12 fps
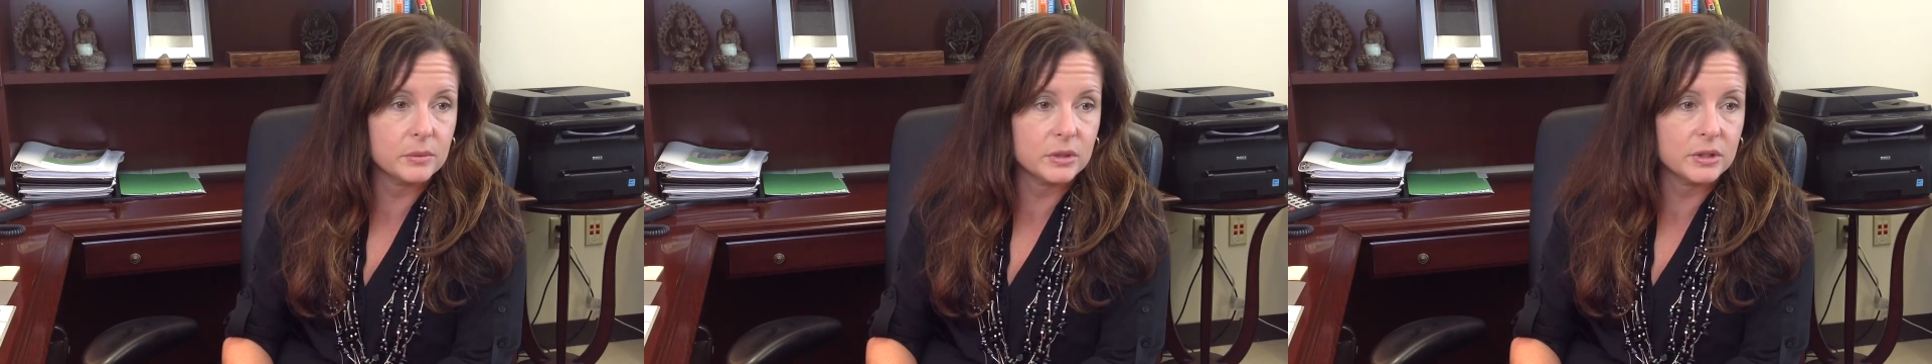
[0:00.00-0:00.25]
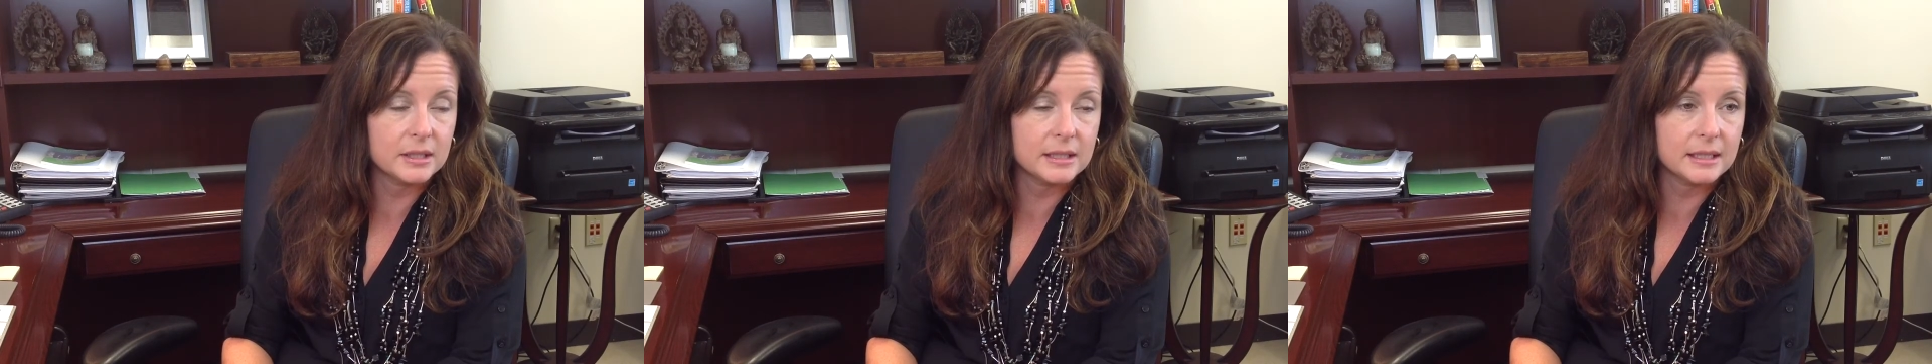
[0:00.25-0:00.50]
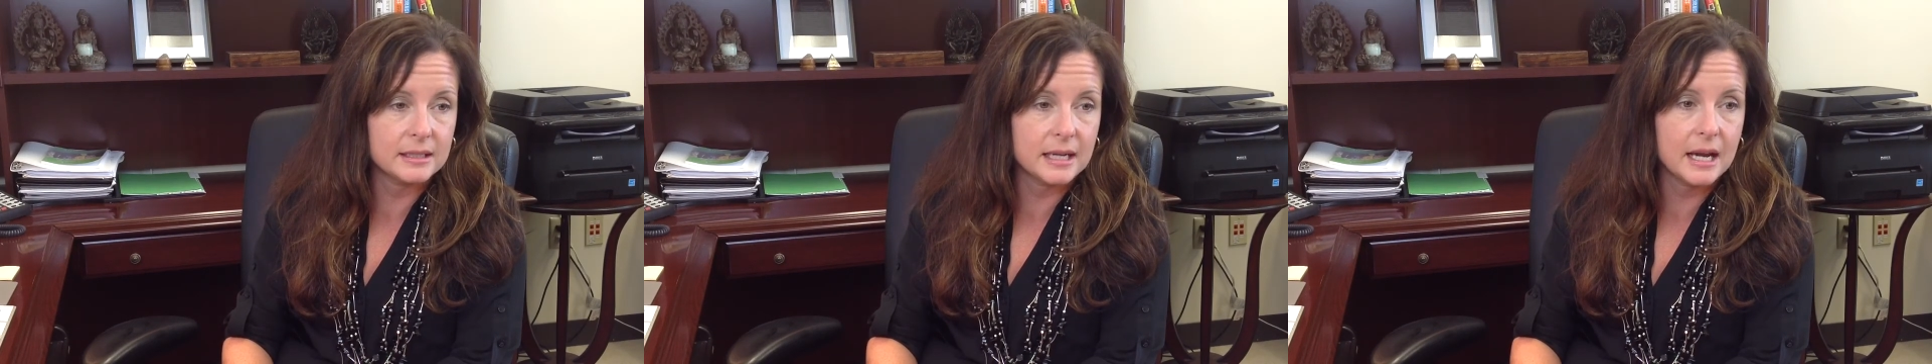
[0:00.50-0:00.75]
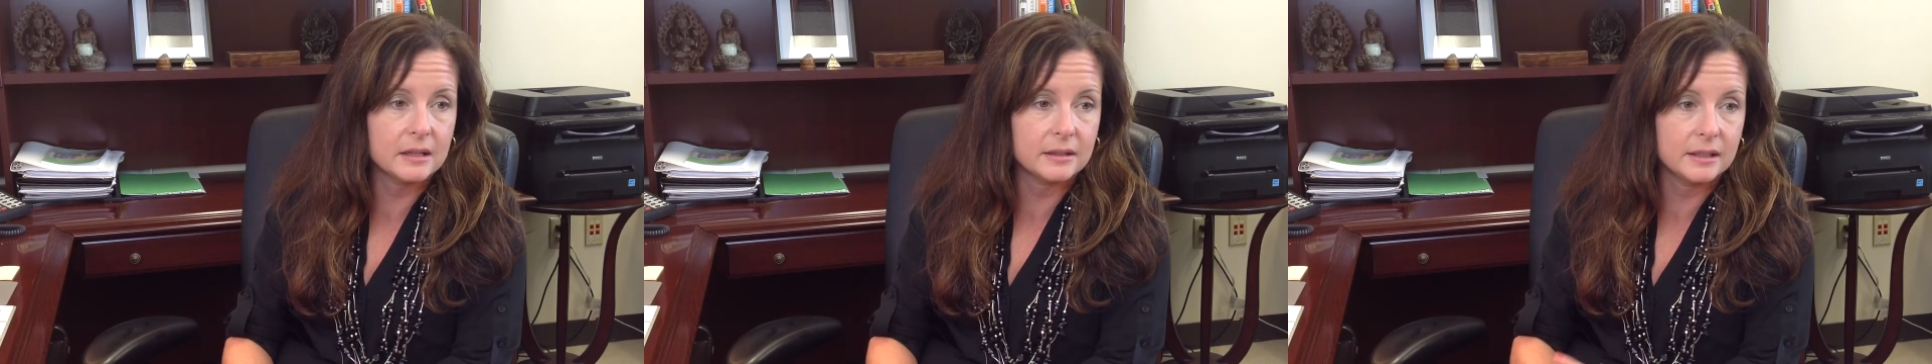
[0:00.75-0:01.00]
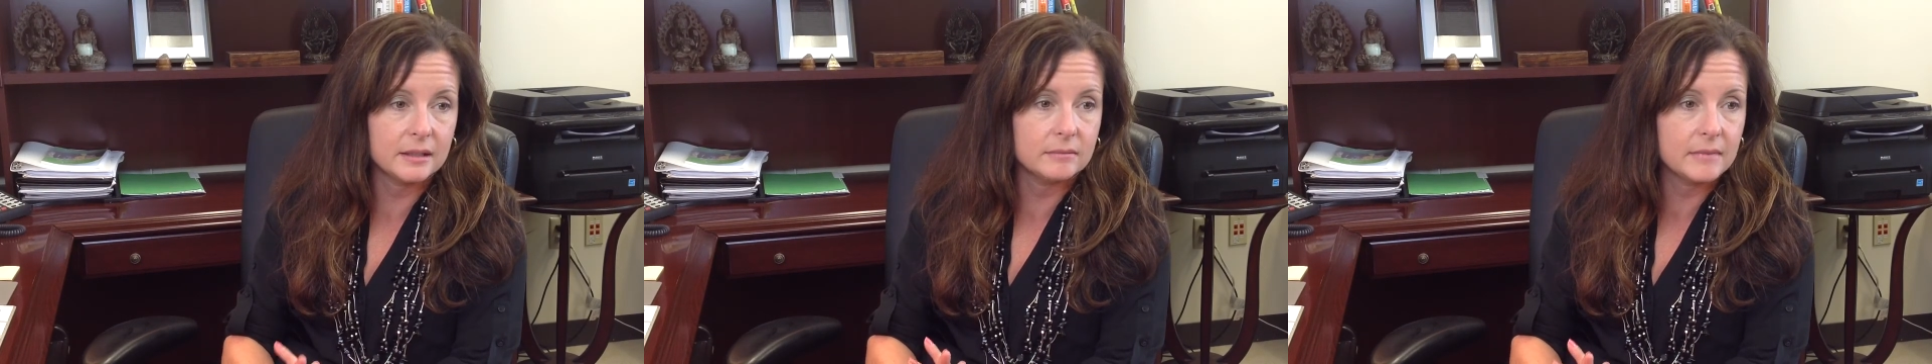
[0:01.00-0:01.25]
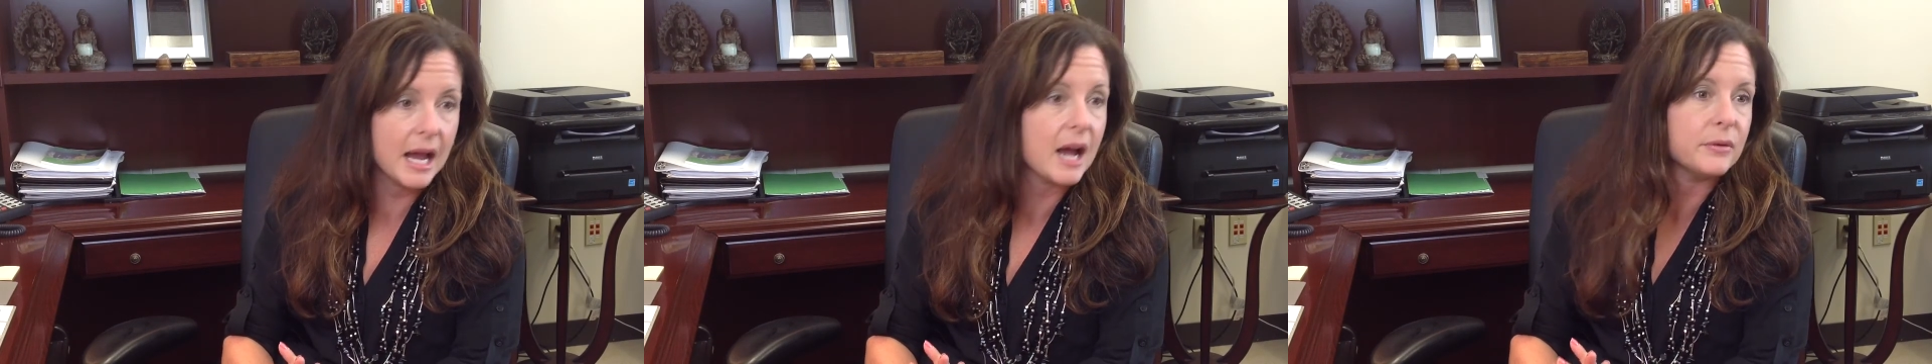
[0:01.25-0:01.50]
which is exactly
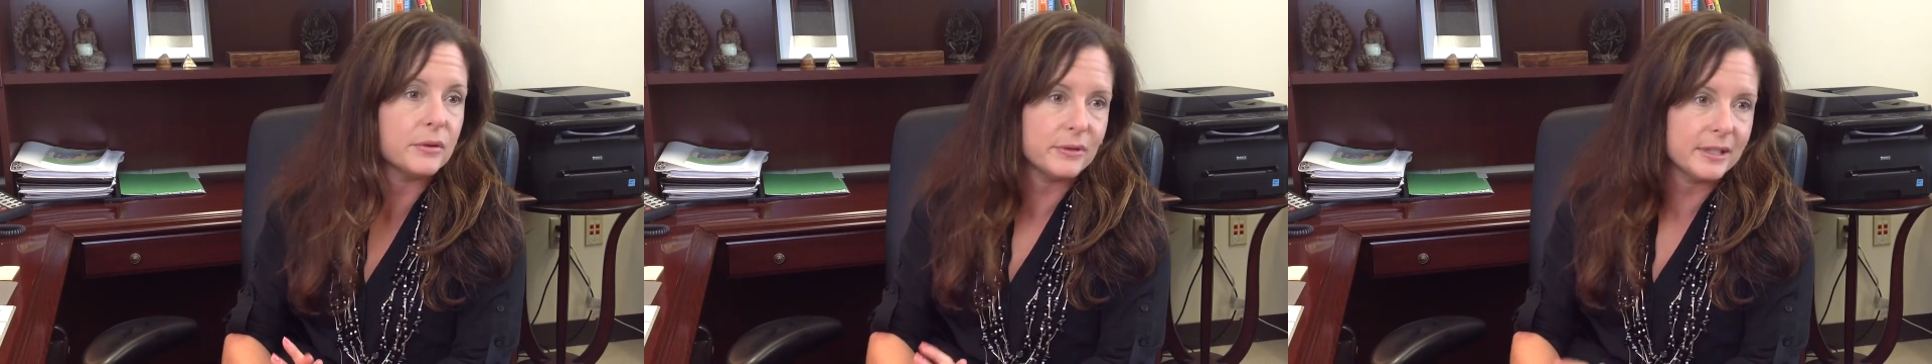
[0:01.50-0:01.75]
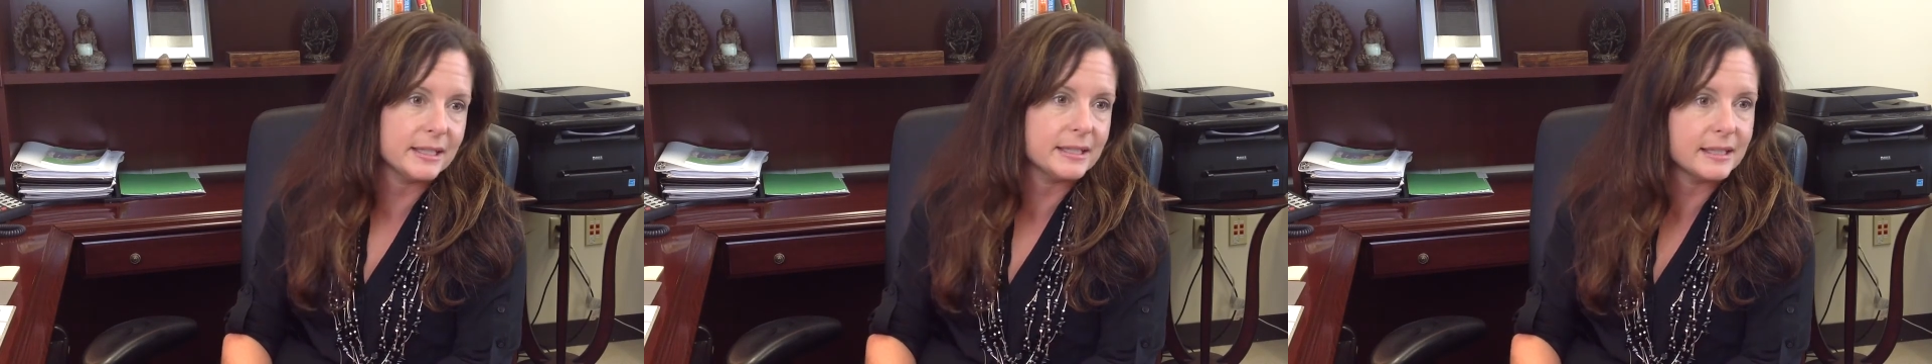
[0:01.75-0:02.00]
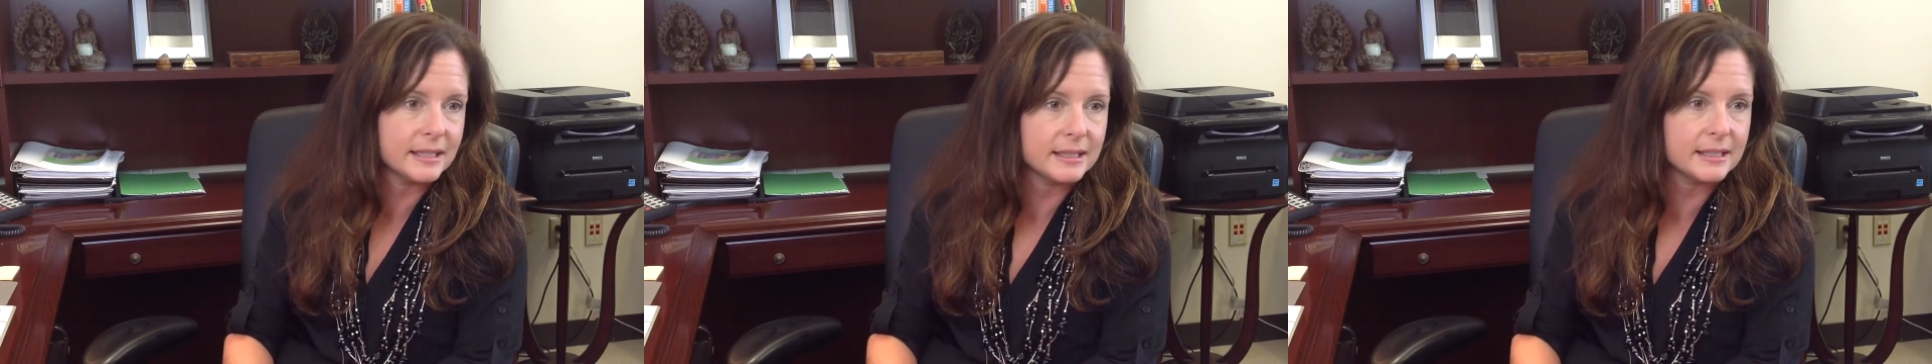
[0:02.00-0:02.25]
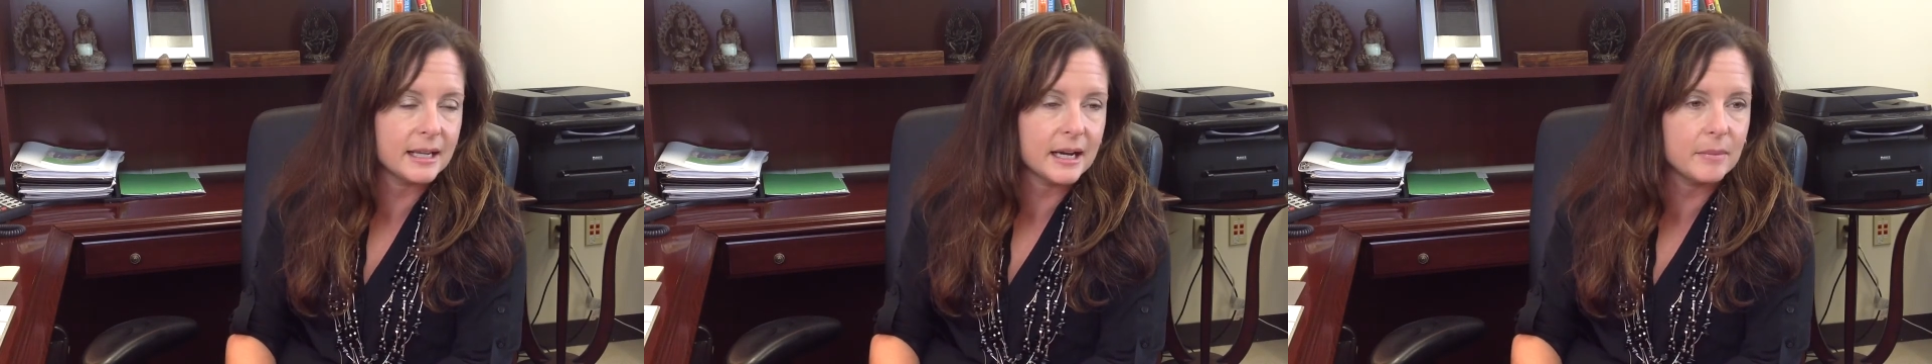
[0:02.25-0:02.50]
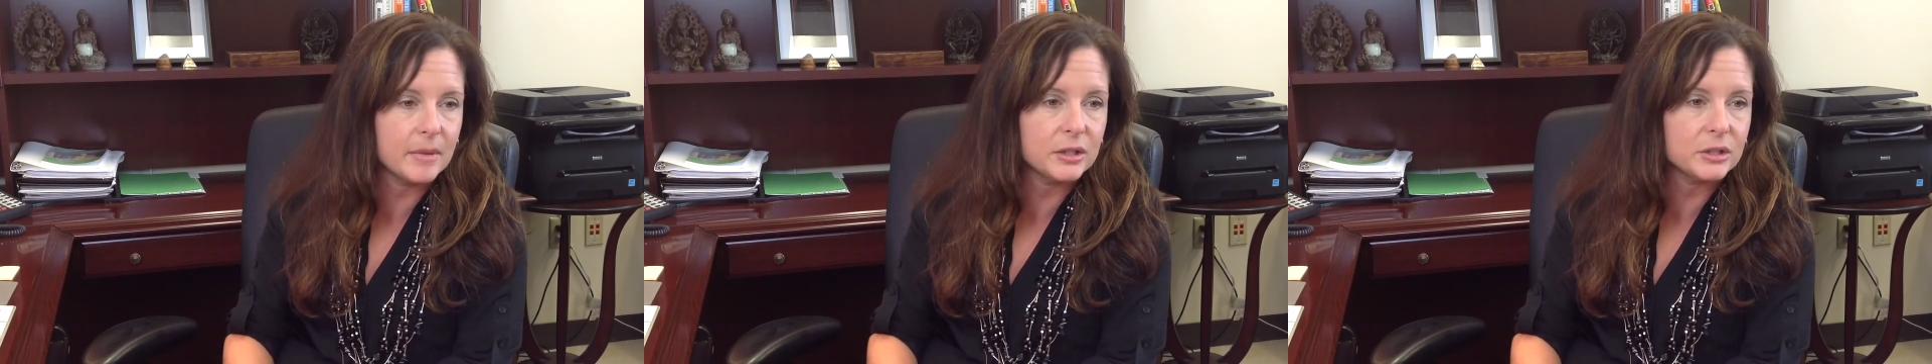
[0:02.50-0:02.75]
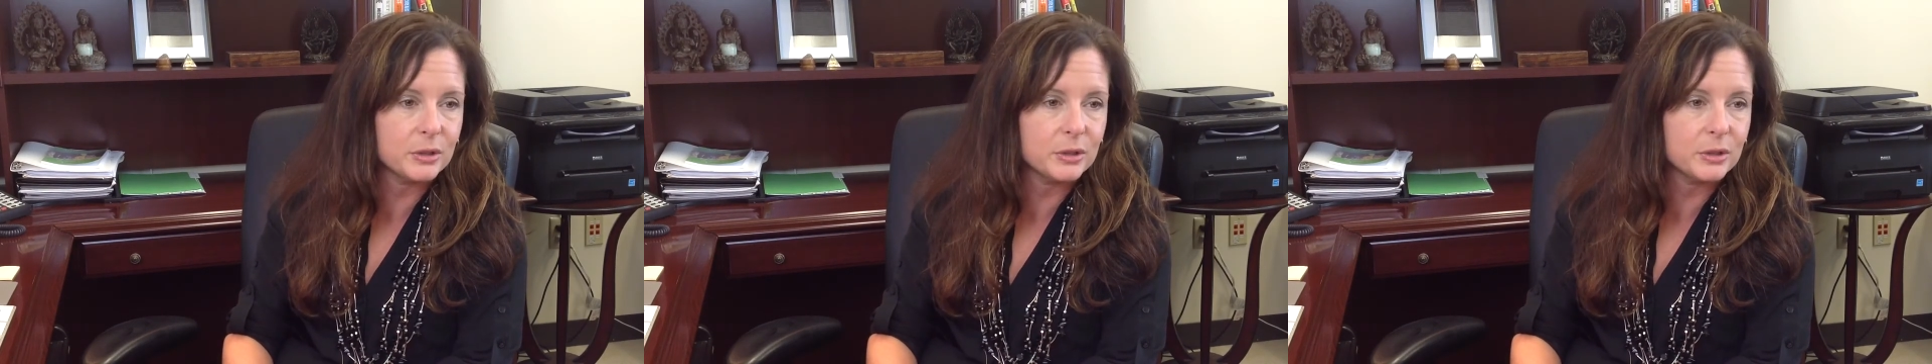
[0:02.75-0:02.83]
half of the distance that I mentioned